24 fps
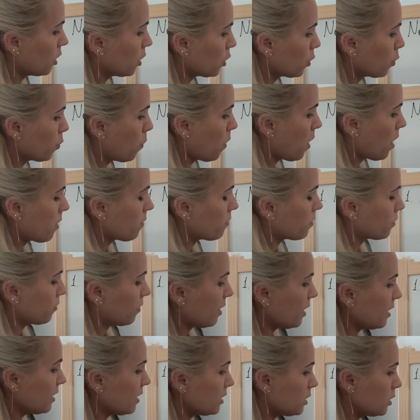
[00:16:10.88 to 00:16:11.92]
quaver
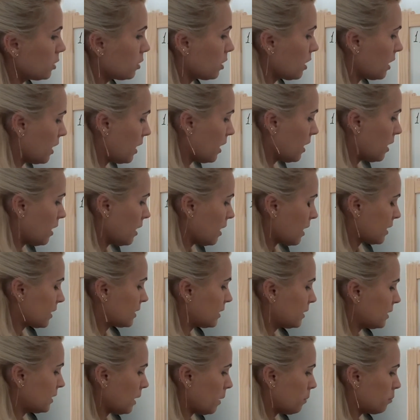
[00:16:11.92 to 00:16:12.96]
rest,
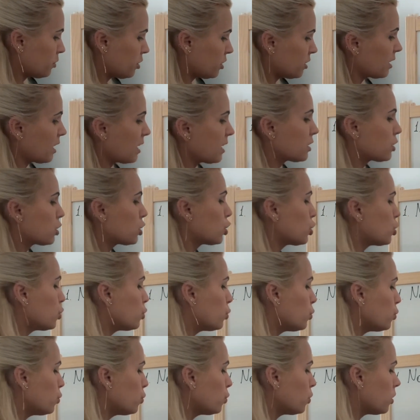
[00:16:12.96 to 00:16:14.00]
except it has
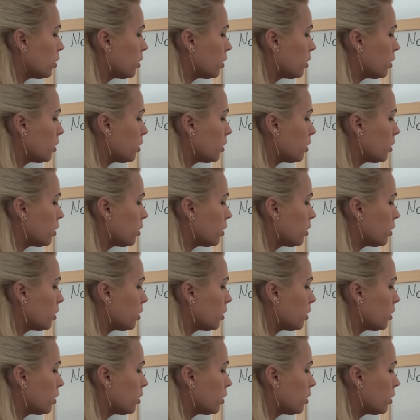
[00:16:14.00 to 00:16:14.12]
two